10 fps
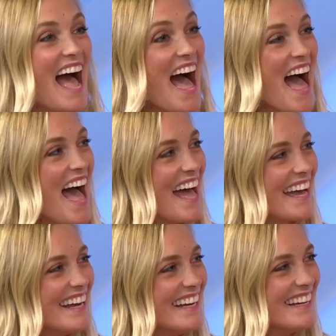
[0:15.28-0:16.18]
Hi,
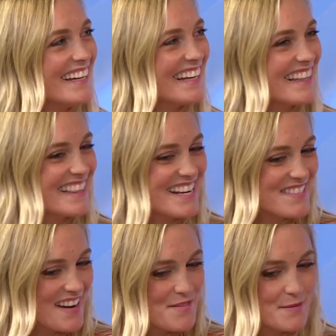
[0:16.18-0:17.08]
Jasmine. Hi. Okay,
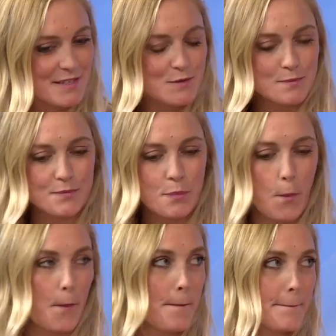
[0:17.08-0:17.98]
Jasmine, this is a big
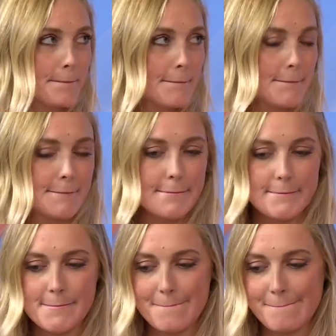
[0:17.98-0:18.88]
day because we've got
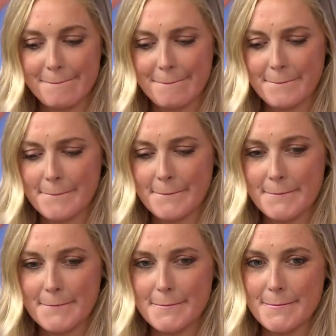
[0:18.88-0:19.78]
your
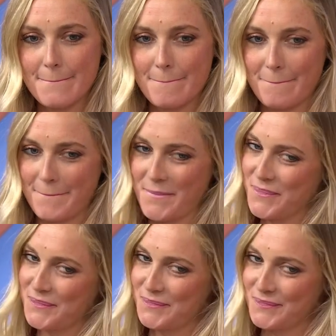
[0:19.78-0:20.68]
adorable
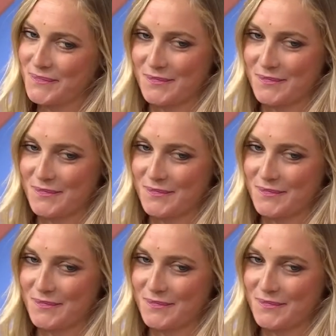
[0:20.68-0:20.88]
kids,